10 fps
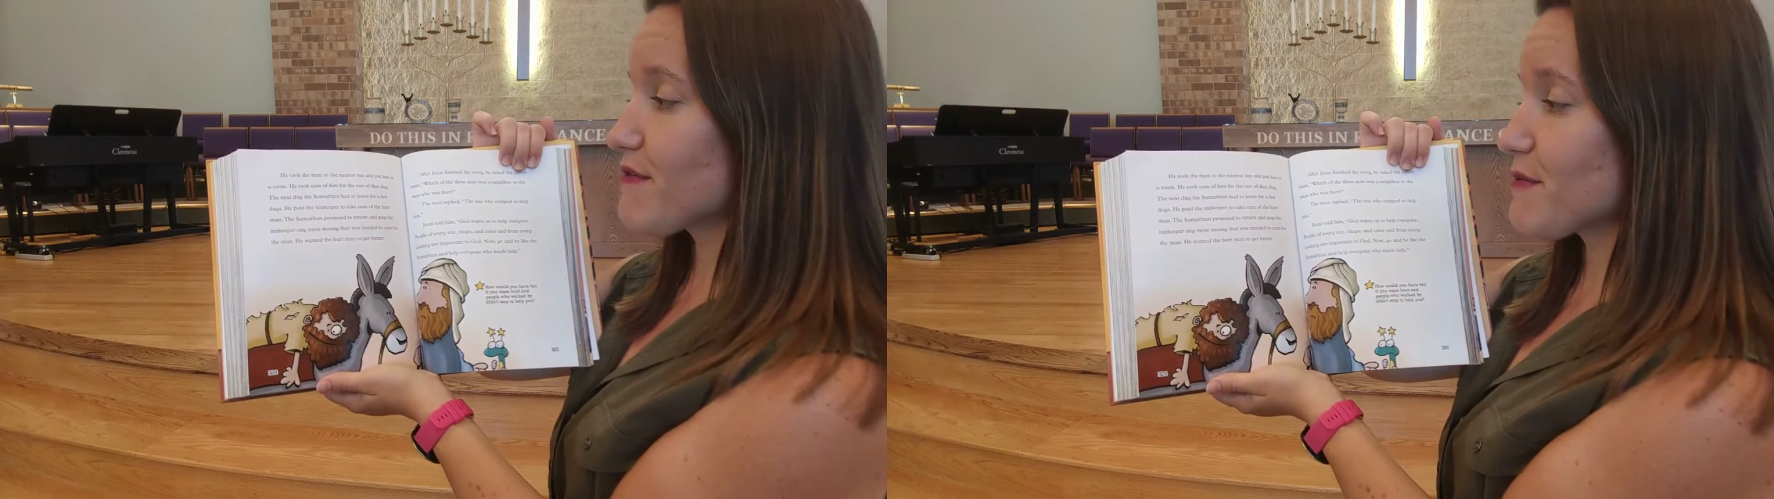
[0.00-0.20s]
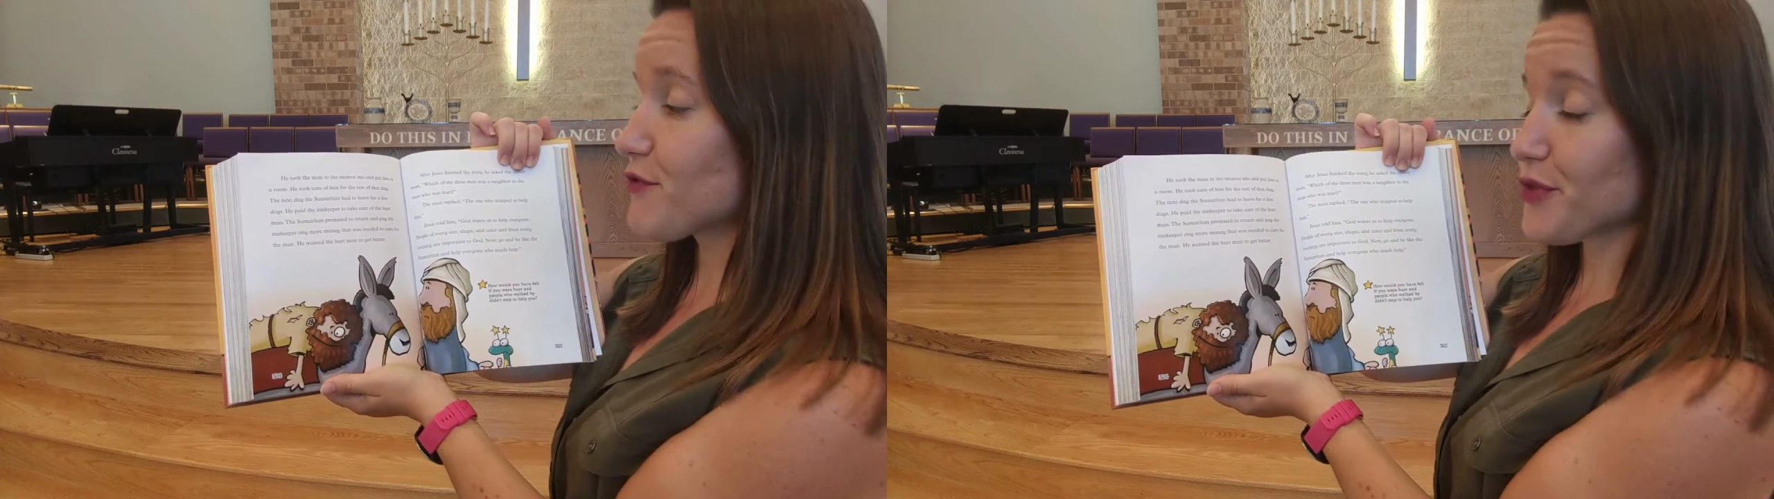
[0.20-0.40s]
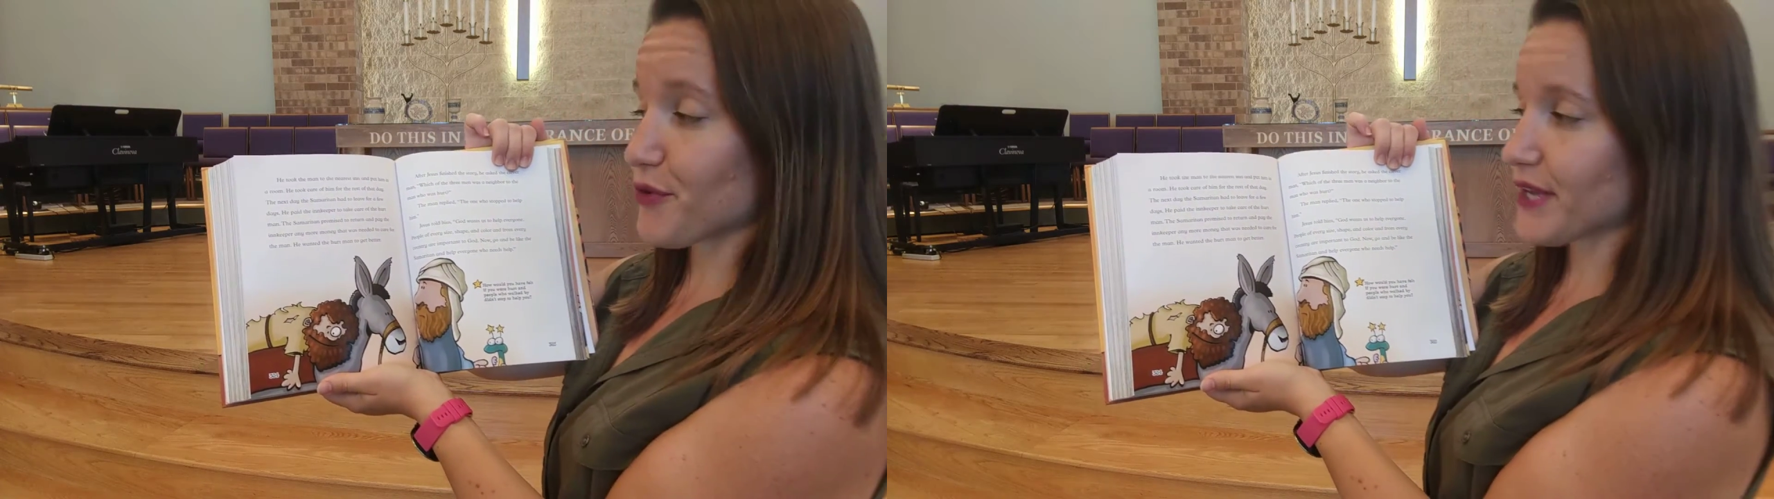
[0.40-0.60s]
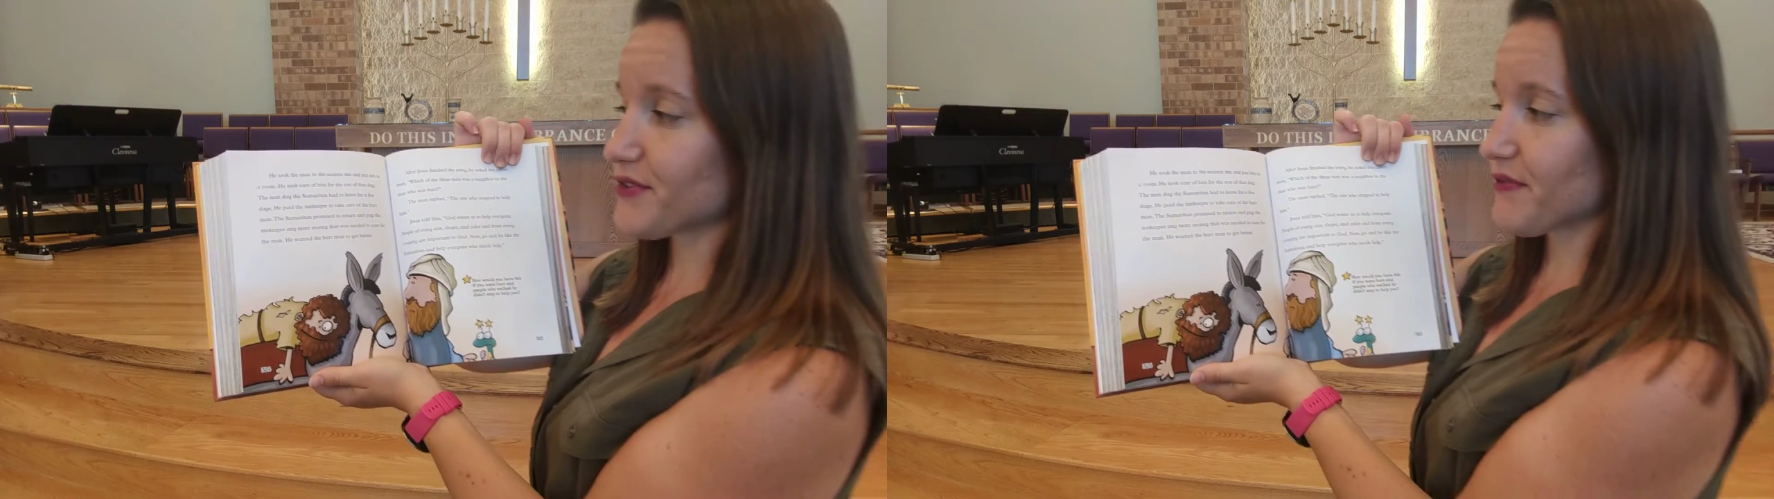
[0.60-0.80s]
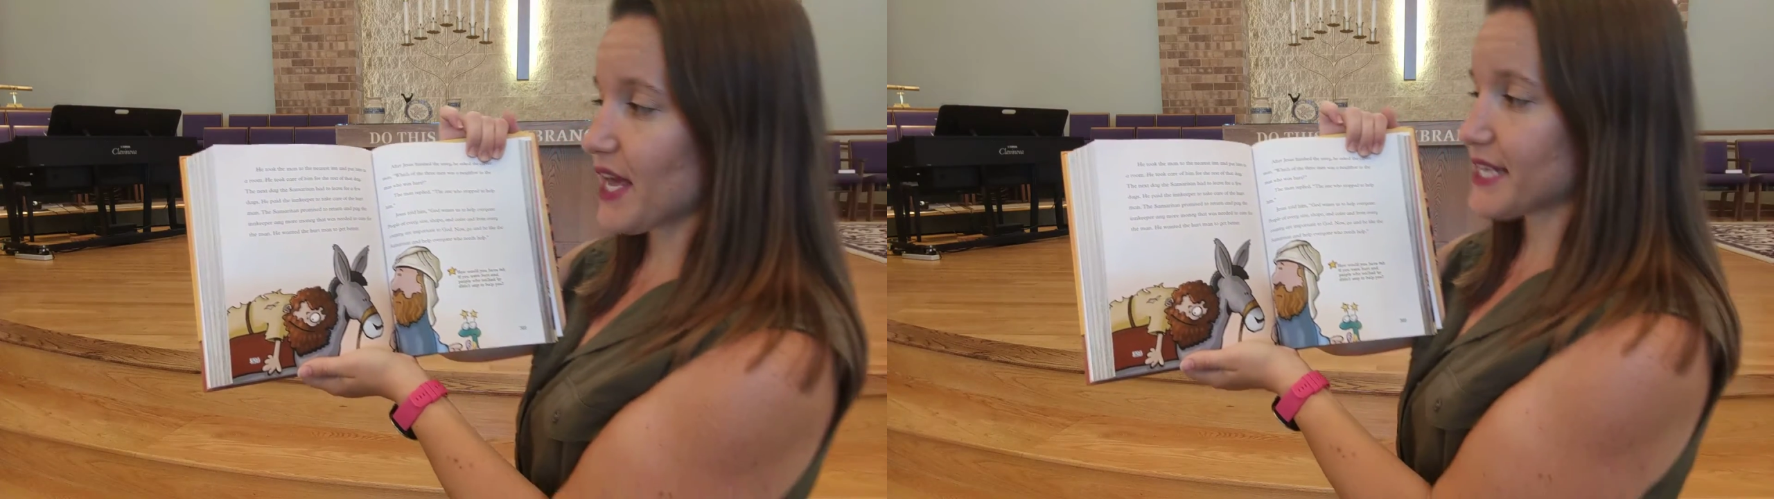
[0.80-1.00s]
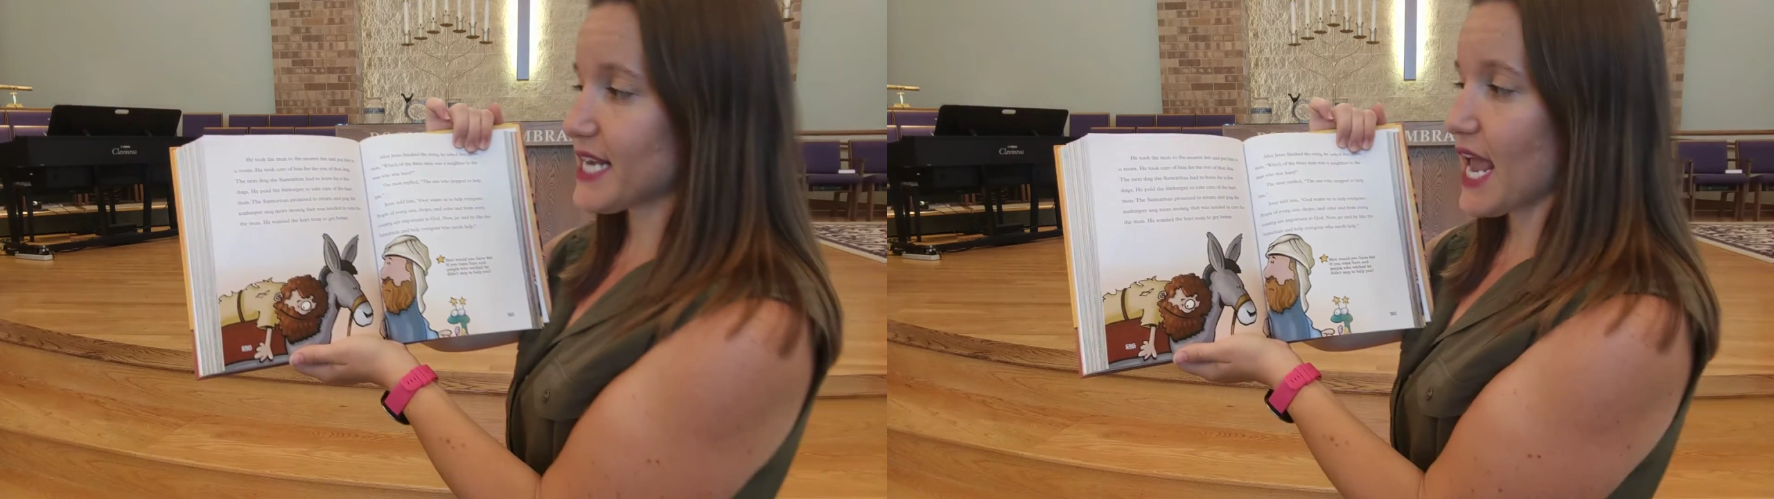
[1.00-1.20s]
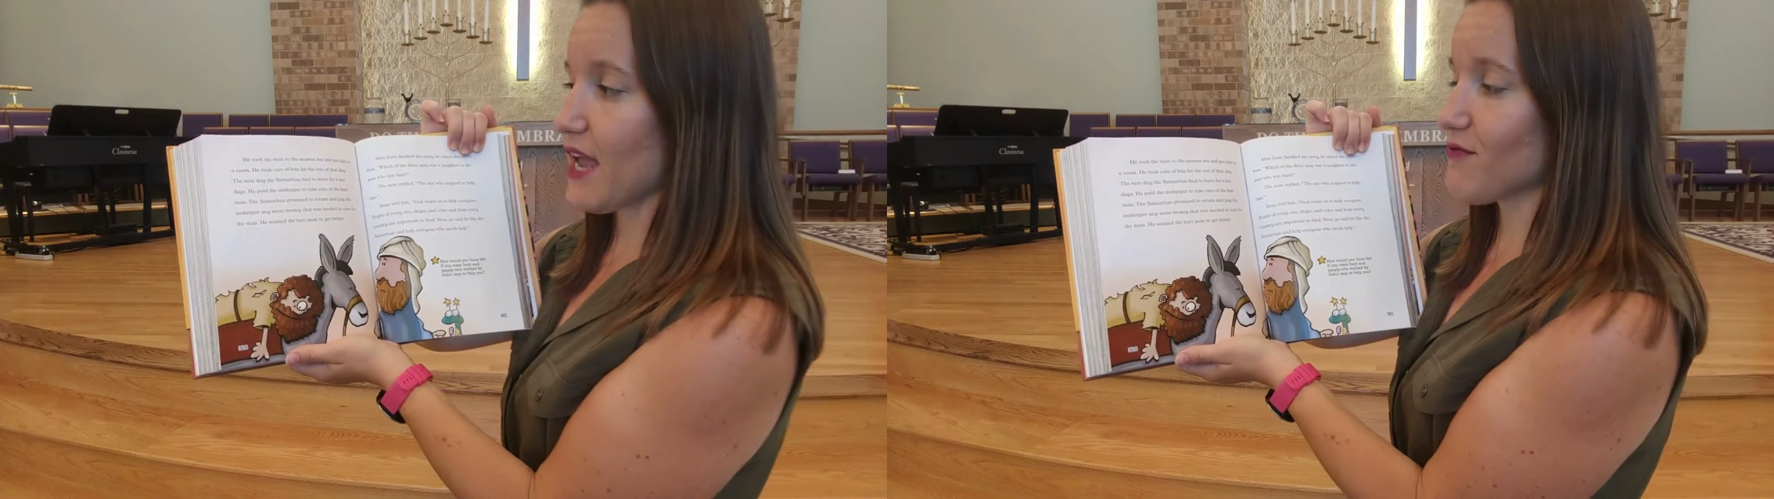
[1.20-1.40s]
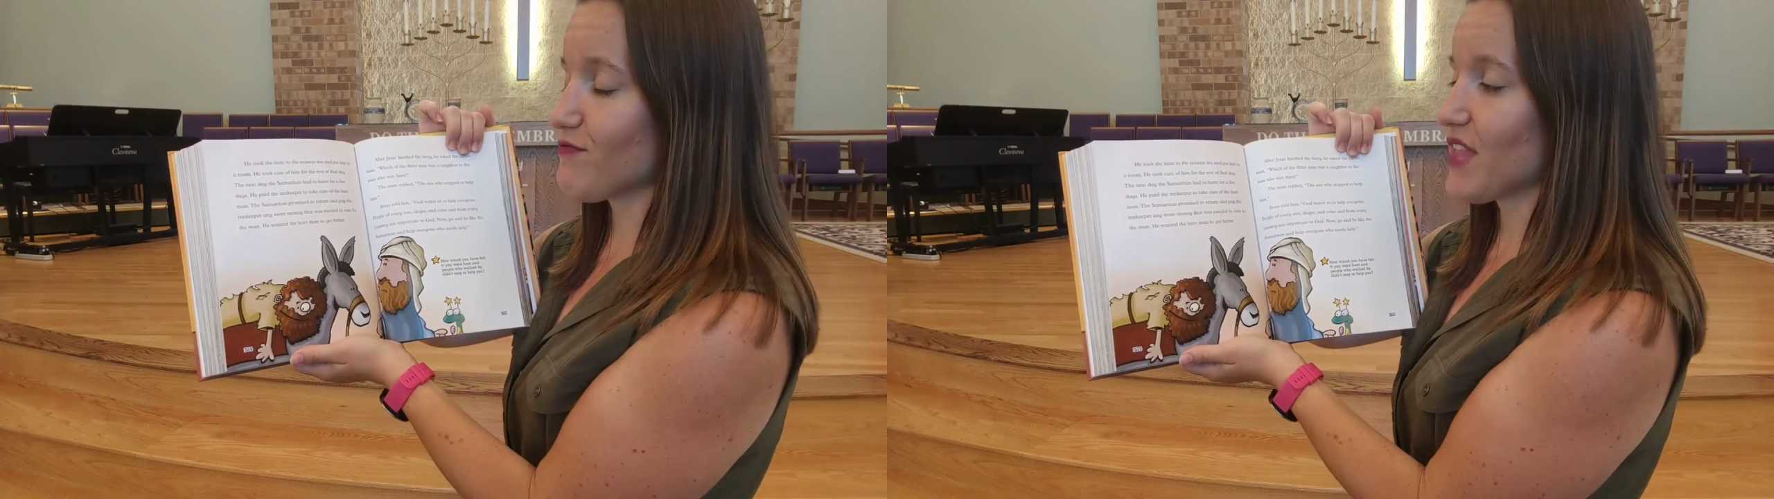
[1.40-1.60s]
of him for the rest of that day.